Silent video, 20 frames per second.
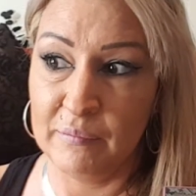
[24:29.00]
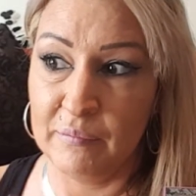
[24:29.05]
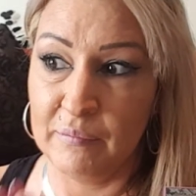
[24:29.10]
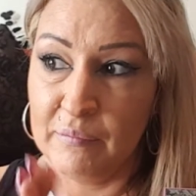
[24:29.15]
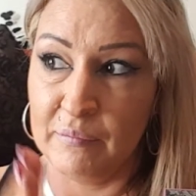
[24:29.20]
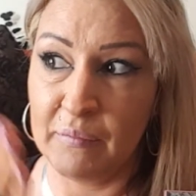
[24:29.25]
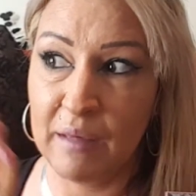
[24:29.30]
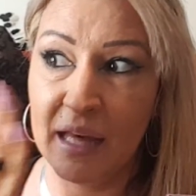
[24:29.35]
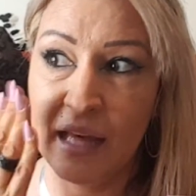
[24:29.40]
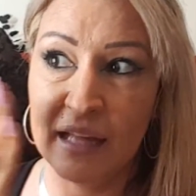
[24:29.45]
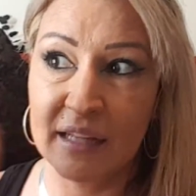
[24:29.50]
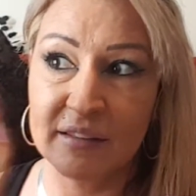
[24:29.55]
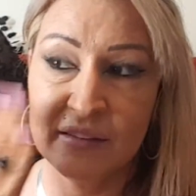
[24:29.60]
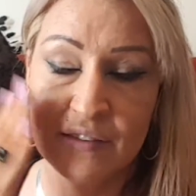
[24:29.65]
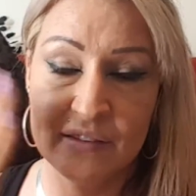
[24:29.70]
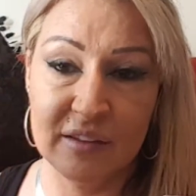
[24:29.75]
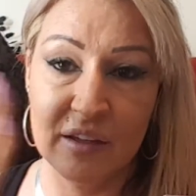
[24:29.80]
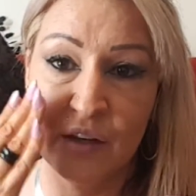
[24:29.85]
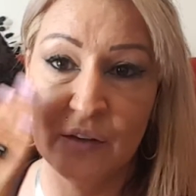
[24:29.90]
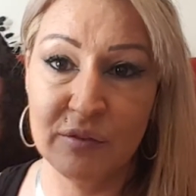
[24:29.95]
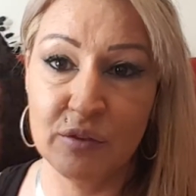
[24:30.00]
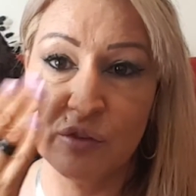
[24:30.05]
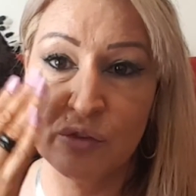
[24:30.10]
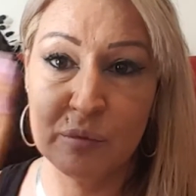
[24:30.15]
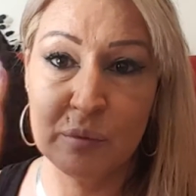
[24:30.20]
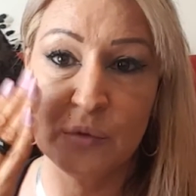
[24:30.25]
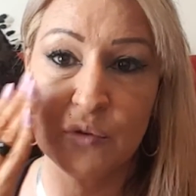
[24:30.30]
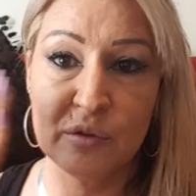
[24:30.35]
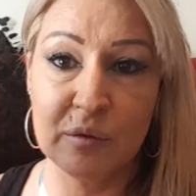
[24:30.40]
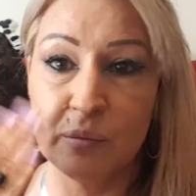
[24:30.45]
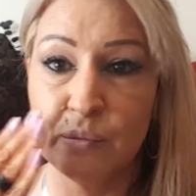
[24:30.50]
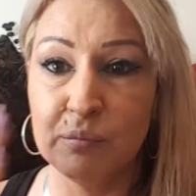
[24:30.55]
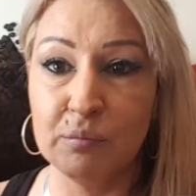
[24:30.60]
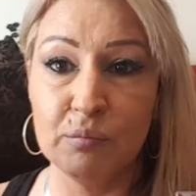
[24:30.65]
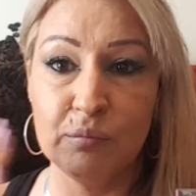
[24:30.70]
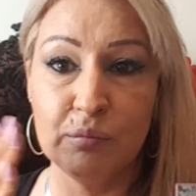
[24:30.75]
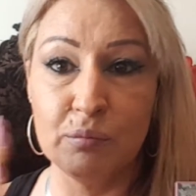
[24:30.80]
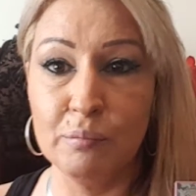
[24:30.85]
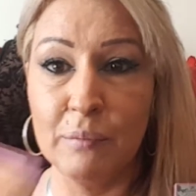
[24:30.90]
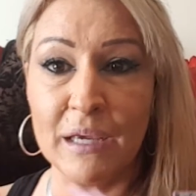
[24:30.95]
matte stuff you're supposed to
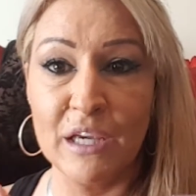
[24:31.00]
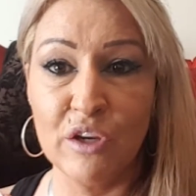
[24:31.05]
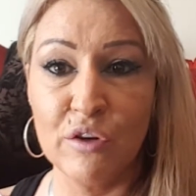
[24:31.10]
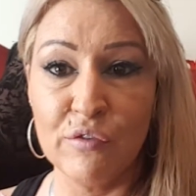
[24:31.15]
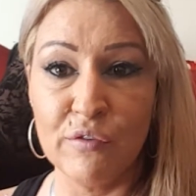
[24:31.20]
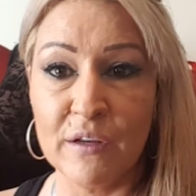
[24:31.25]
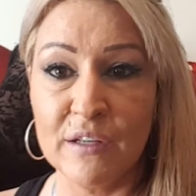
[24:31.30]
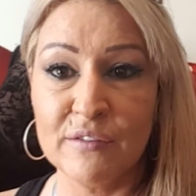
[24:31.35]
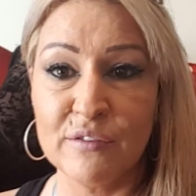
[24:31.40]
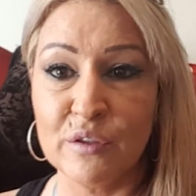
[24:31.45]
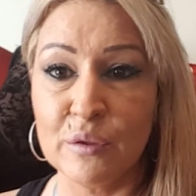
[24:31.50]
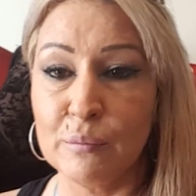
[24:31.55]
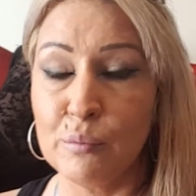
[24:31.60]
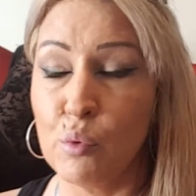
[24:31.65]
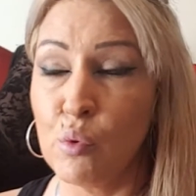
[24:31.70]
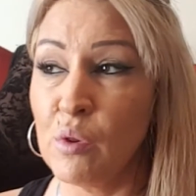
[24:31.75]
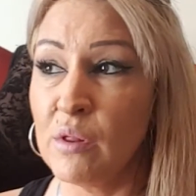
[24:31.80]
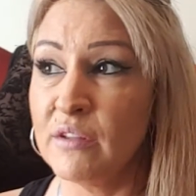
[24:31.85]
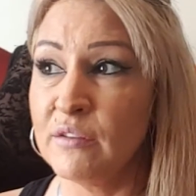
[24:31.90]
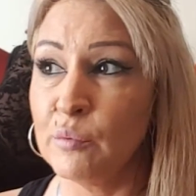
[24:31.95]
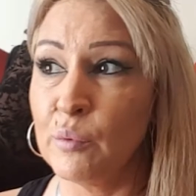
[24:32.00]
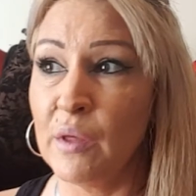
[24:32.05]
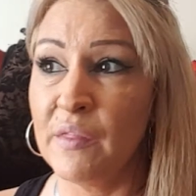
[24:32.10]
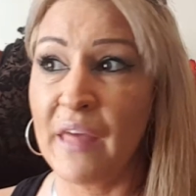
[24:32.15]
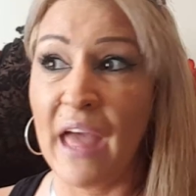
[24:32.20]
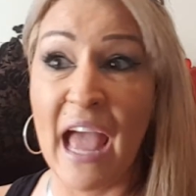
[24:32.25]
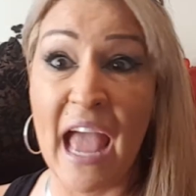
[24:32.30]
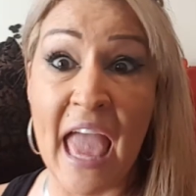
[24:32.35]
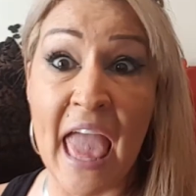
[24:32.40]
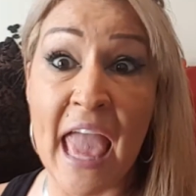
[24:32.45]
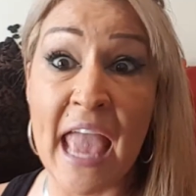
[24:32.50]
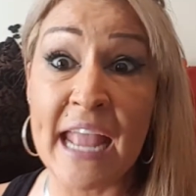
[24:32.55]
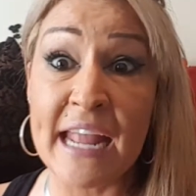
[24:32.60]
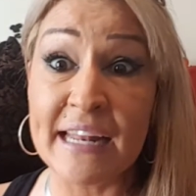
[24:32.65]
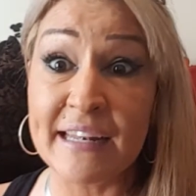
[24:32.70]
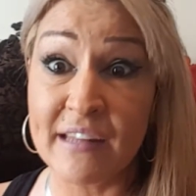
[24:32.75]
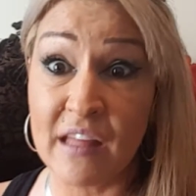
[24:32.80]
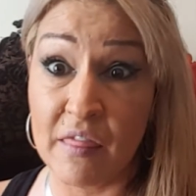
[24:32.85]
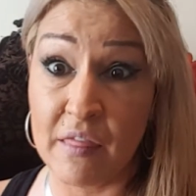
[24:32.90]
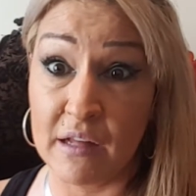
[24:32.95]
make your face look poreless with. I
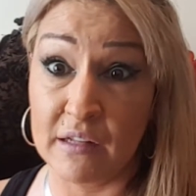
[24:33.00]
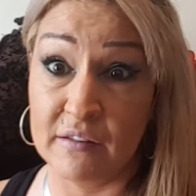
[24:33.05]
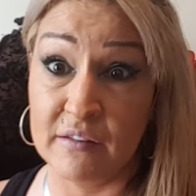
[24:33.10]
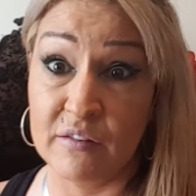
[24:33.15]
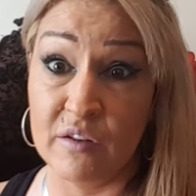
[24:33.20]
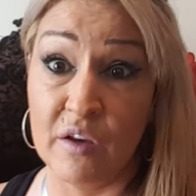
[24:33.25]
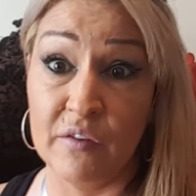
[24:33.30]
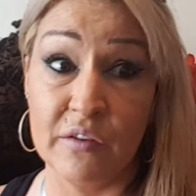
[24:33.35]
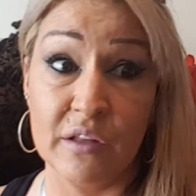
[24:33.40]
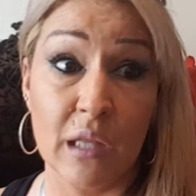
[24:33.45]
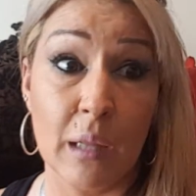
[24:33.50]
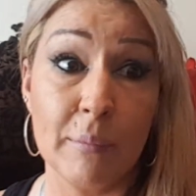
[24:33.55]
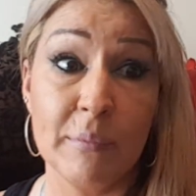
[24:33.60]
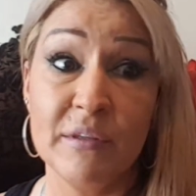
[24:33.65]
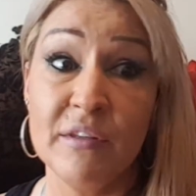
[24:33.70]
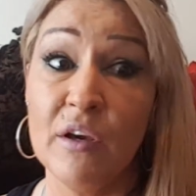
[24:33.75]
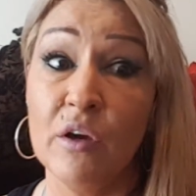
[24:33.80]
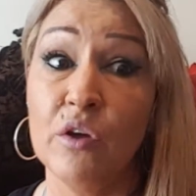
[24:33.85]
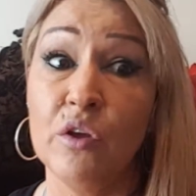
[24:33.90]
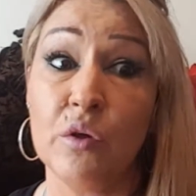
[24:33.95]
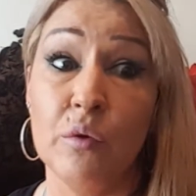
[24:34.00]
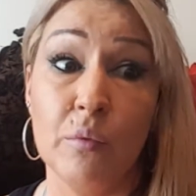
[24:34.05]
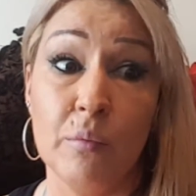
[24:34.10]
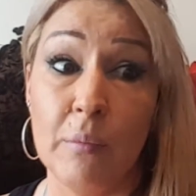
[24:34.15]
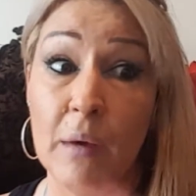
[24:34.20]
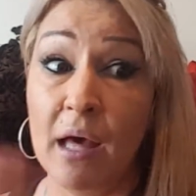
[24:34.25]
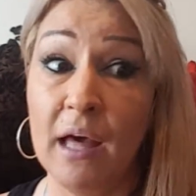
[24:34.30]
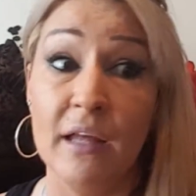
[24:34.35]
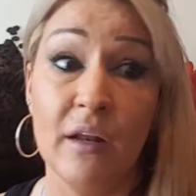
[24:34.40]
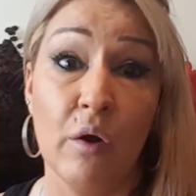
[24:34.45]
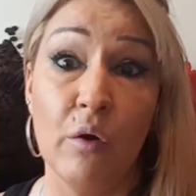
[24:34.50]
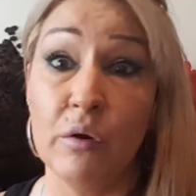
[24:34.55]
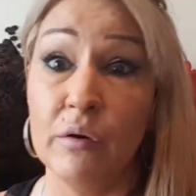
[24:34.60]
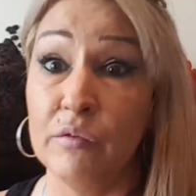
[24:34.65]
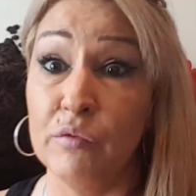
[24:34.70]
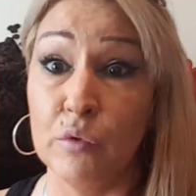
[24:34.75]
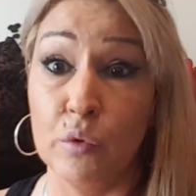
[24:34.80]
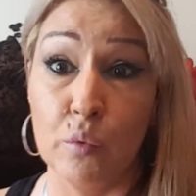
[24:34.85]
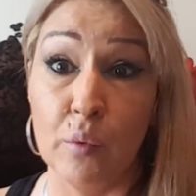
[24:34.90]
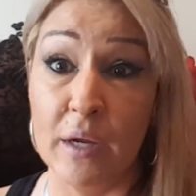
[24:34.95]
hate that stuff, and let me tell you, mine, I already
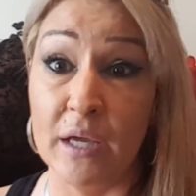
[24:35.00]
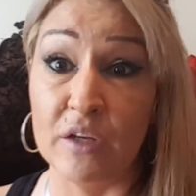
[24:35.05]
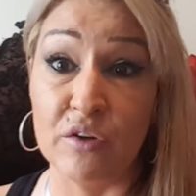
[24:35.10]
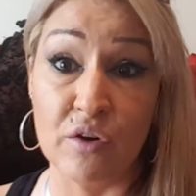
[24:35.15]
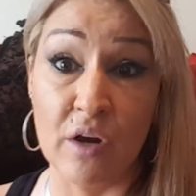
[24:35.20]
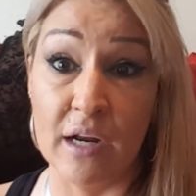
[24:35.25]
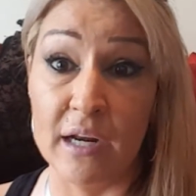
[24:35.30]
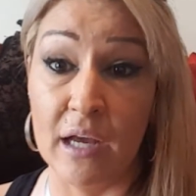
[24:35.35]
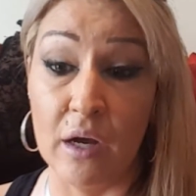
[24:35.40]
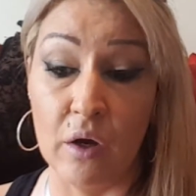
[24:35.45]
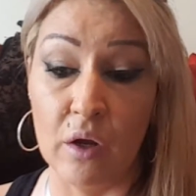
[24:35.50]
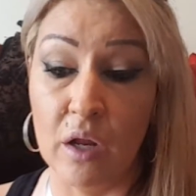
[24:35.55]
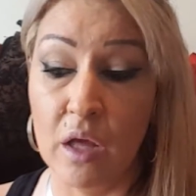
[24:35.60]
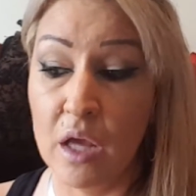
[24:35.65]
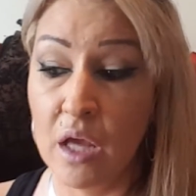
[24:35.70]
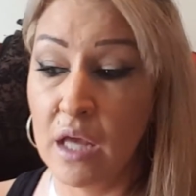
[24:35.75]
threw it away. It dried out.